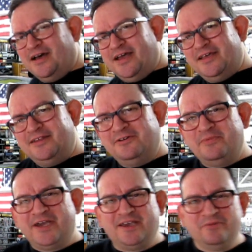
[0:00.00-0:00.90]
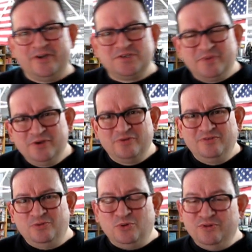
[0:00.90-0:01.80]
I had to go back and watch my
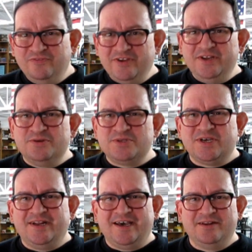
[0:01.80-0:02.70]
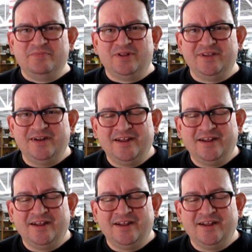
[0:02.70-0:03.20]
own old videos on how to build it,